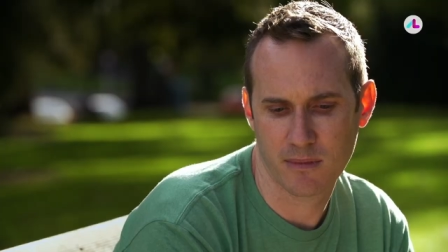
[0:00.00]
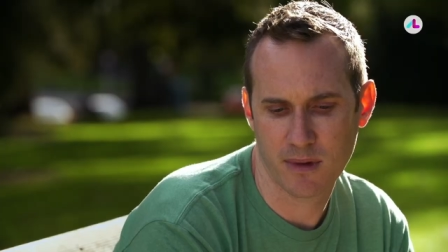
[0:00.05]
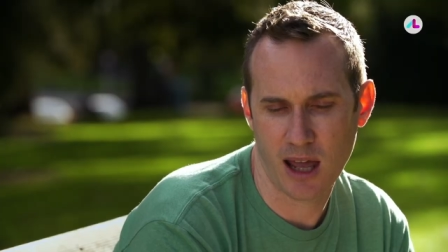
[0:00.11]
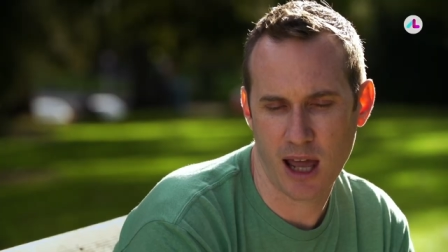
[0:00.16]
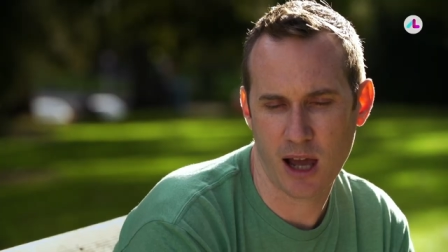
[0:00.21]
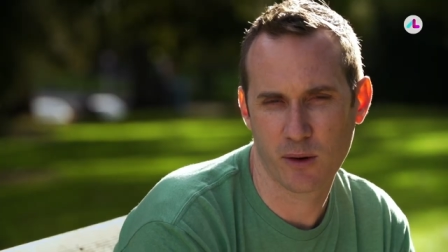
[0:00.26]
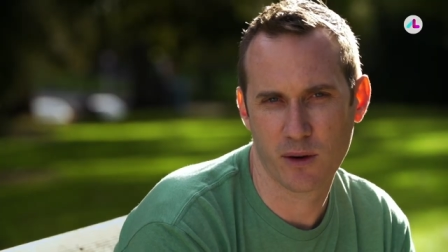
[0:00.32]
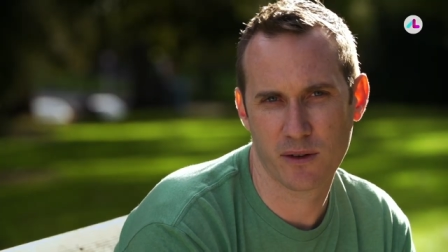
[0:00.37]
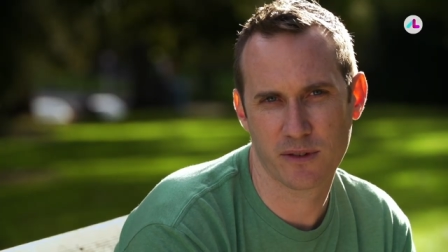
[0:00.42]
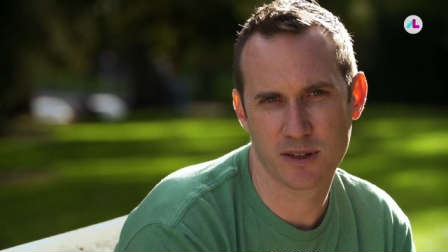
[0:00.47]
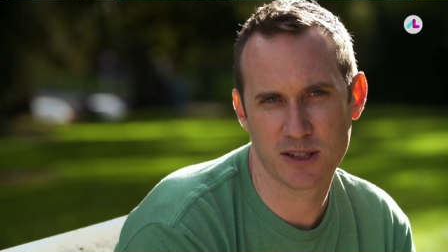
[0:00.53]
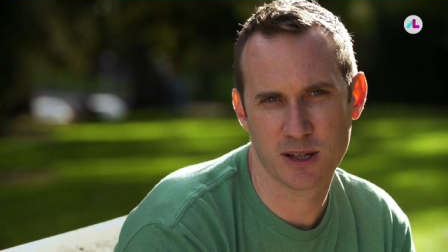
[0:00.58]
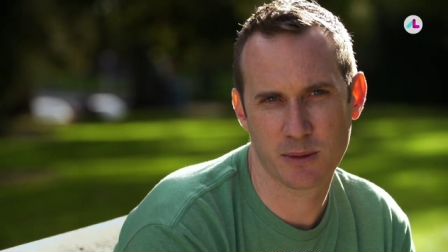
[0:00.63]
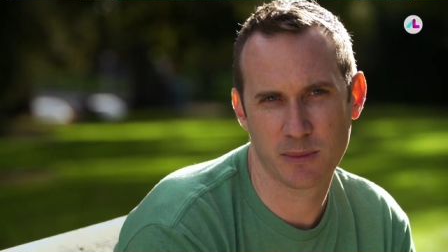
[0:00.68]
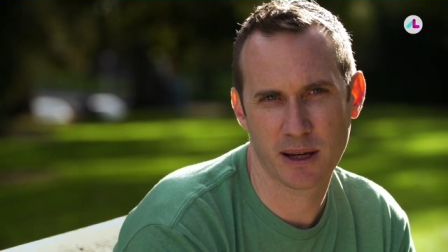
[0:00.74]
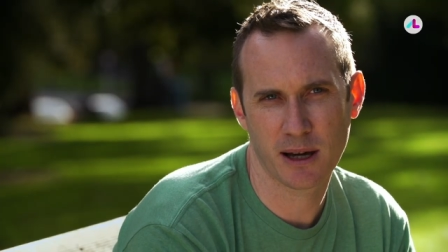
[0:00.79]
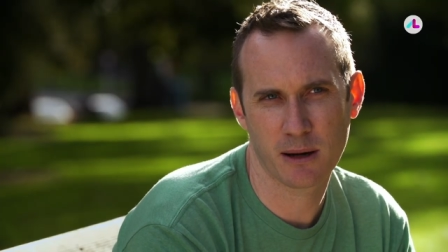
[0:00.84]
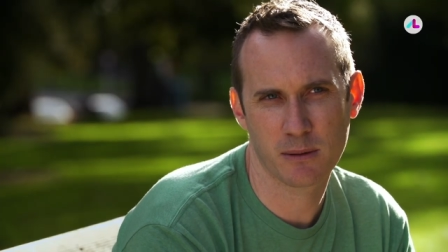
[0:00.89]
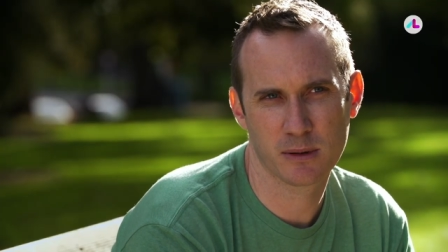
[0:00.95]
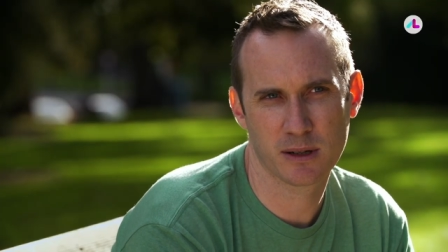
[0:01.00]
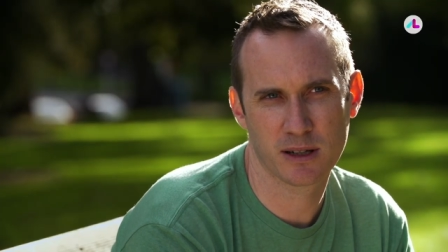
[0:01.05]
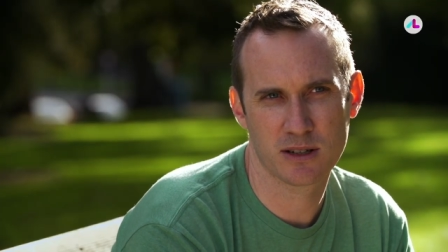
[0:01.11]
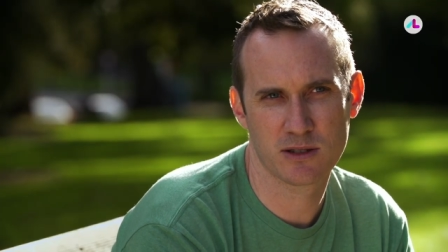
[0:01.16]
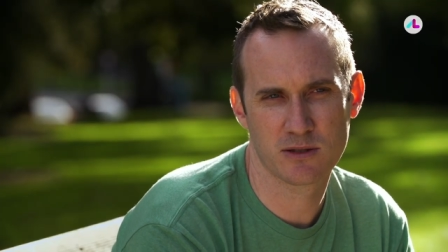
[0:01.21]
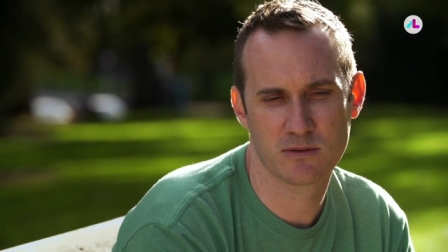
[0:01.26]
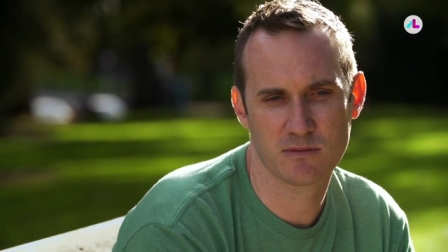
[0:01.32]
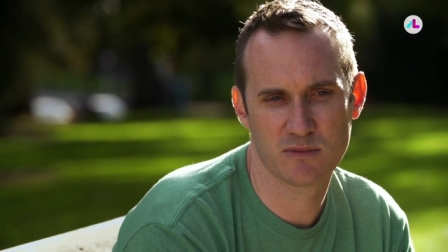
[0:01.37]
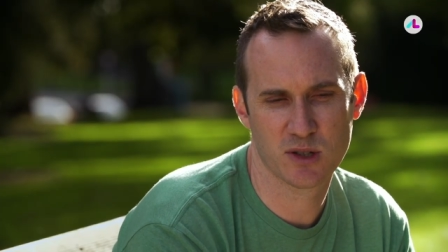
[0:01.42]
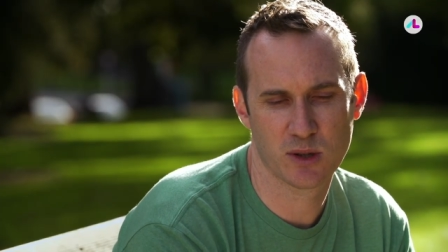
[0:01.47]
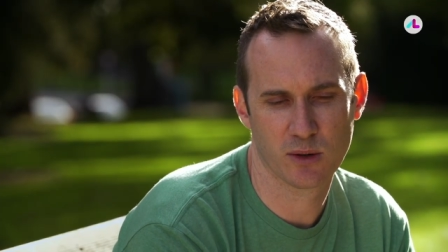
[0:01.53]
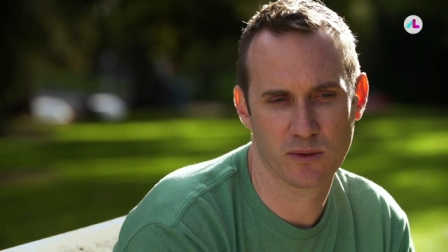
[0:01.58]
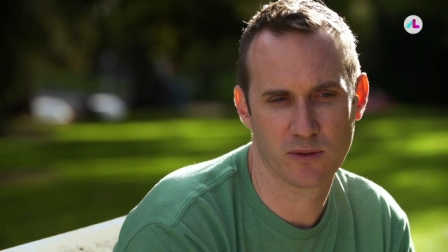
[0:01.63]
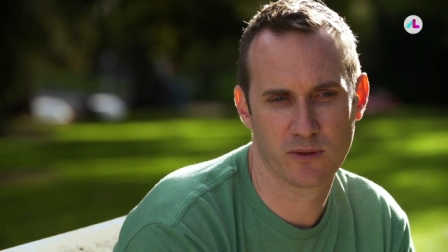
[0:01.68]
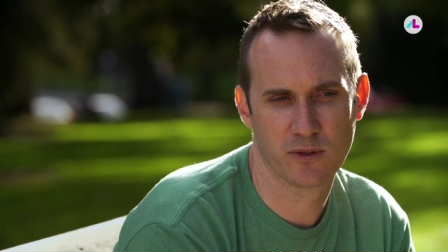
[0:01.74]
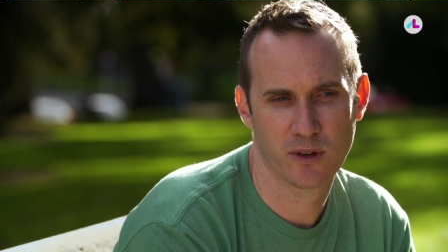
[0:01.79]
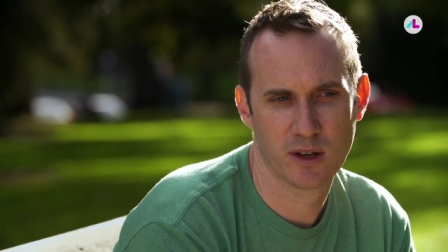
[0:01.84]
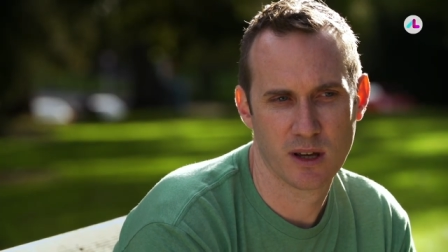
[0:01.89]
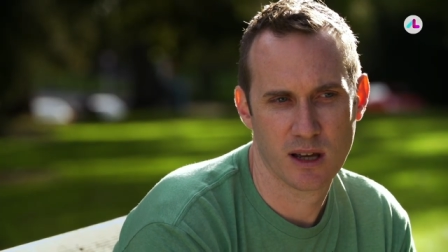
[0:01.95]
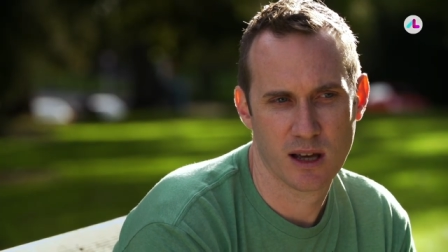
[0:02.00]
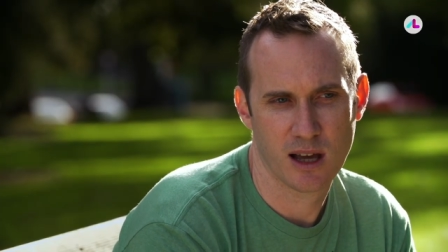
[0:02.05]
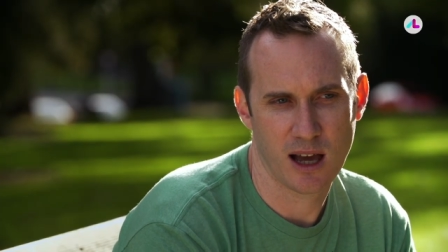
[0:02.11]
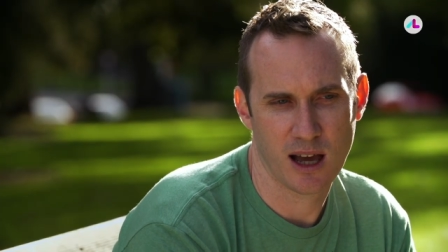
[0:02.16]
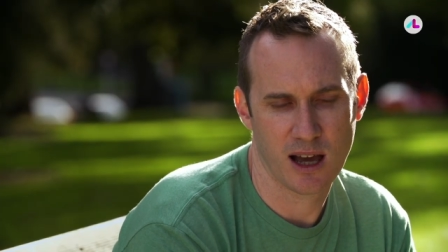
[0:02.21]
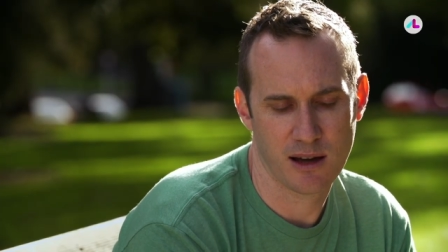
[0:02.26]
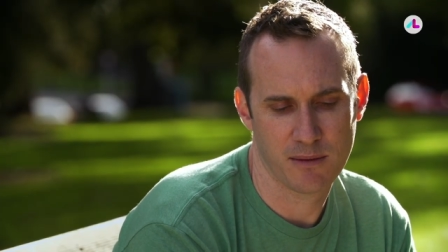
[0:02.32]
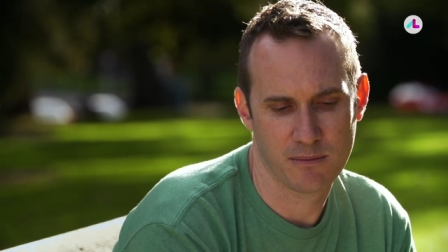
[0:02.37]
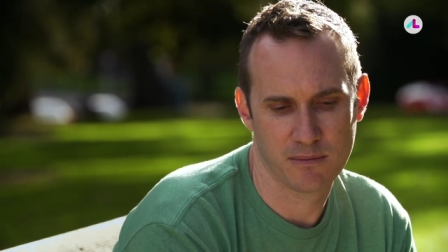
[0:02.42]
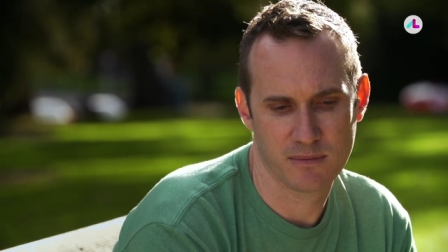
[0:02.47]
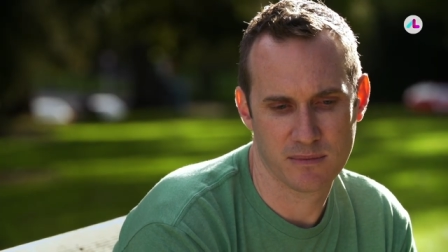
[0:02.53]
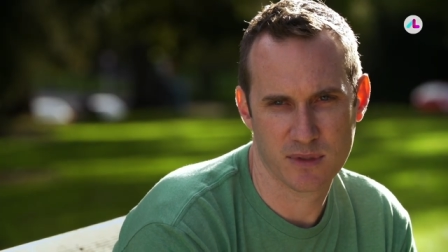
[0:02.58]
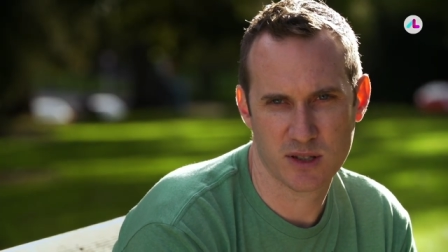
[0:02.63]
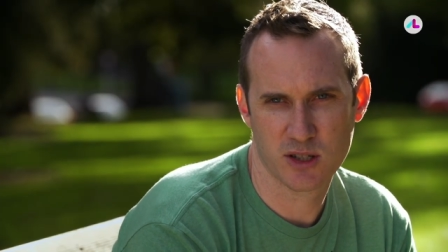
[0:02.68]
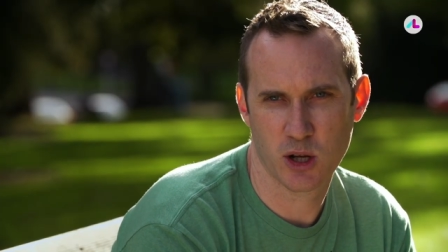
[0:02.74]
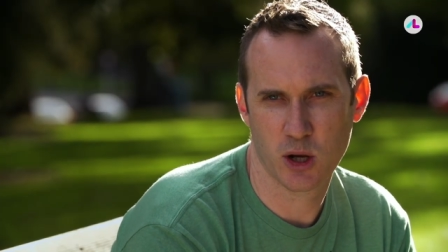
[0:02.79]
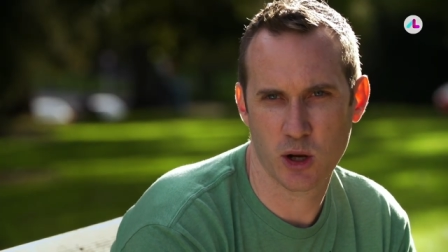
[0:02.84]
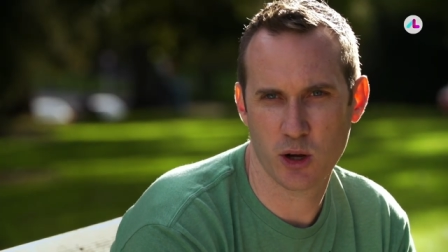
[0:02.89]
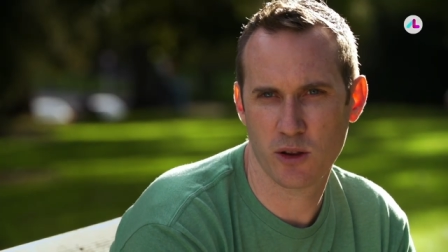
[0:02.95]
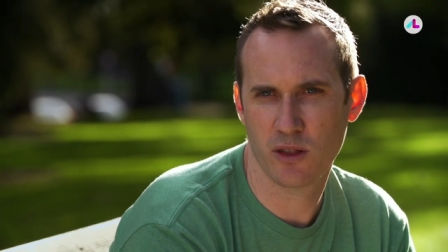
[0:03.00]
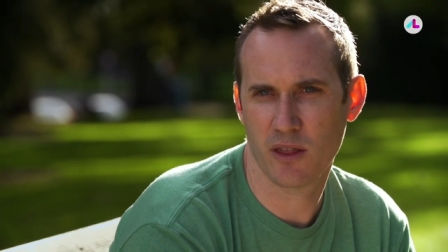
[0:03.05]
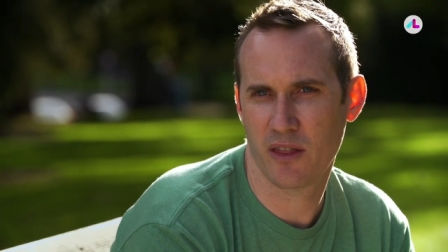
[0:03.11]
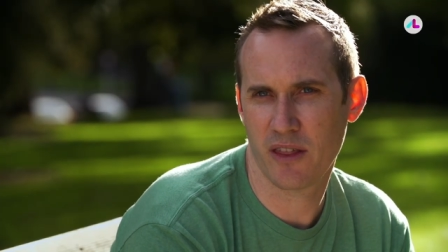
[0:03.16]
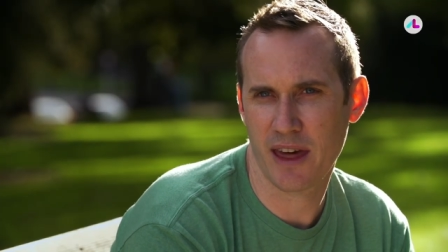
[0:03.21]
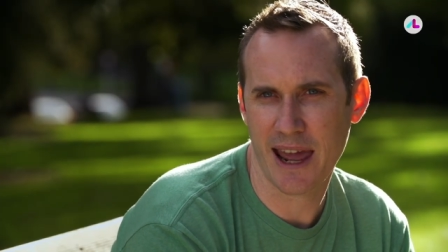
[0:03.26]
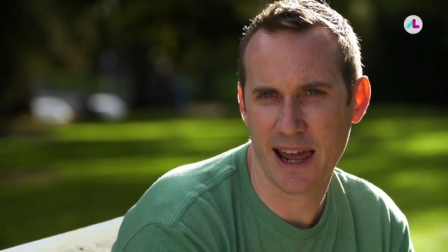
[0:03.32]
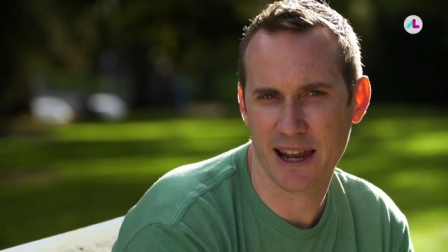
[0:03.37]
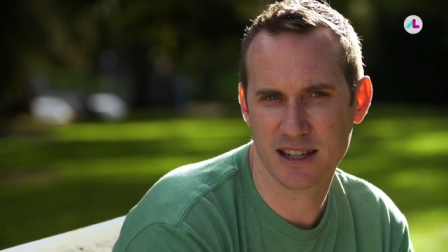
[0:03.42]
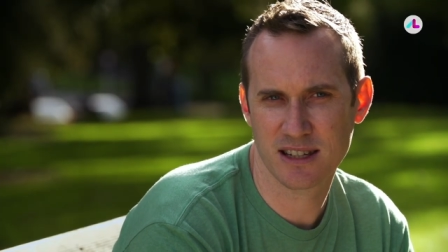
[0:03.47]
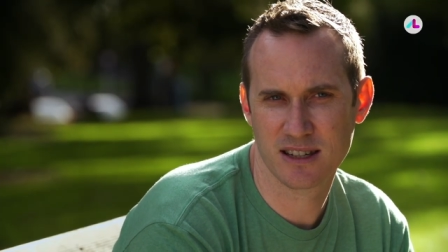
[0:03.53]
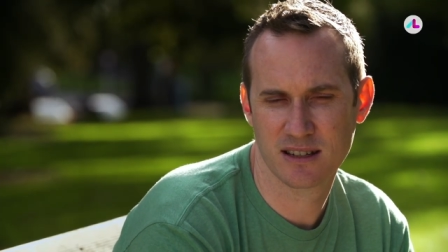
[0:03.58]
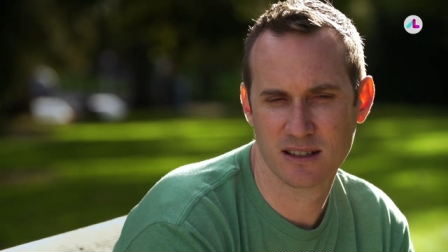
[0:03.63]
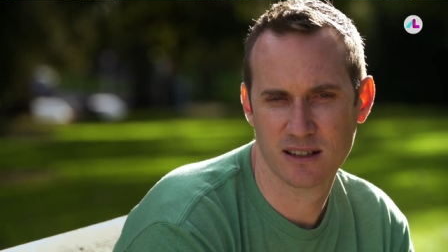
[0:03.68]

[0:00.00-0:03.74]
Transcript: However, to be able to sort of turn that